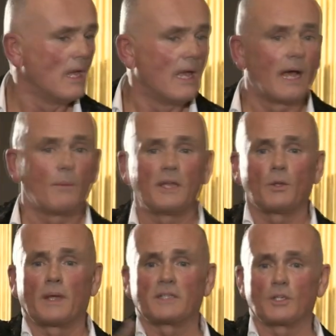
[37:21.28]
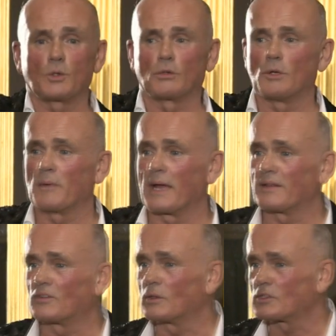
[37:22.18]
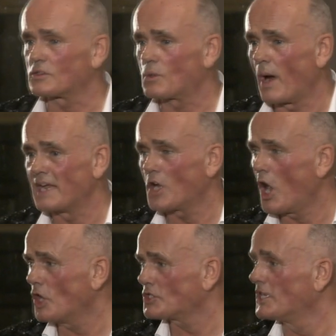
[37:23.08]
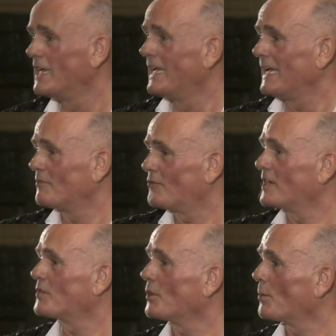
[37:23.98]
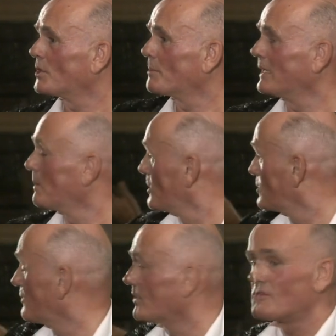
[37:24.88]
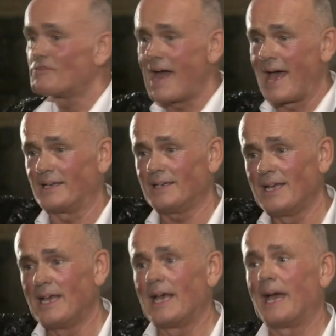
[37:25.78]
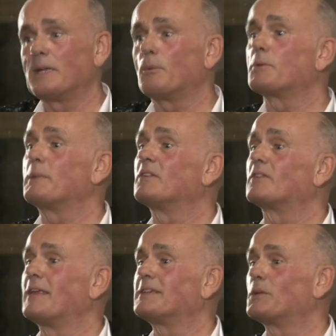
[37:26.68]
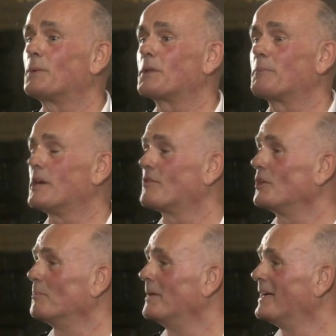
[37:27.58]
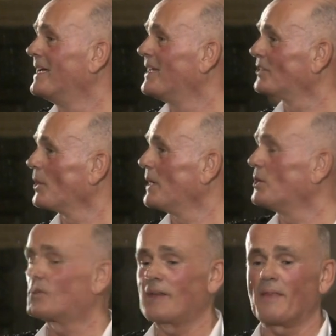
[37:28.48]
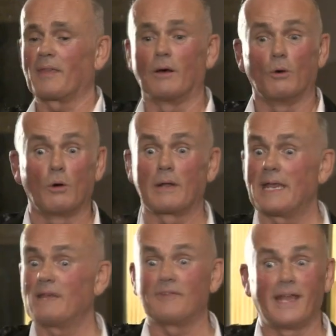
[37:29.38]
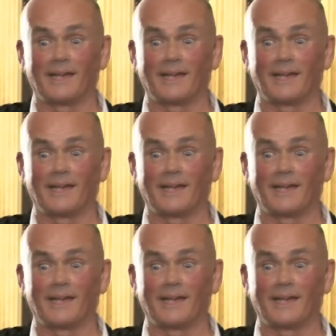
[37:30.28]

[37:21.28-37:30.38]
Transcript: and when you went into a room like this, which was quite hot, in front of you would have been a beautiful fan, and it would have been scented with a perfume. So when you sat there all evening,